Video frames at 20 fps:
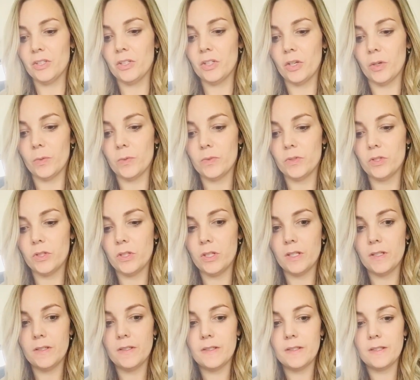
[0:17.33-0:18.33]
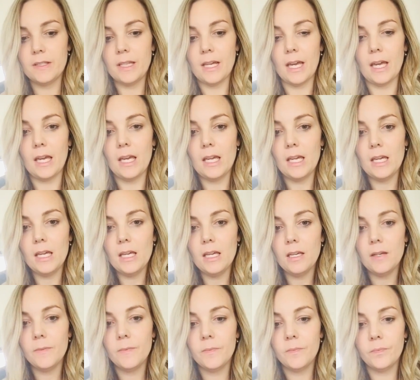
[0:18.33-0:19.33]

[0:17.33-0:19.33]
Cool, so you can see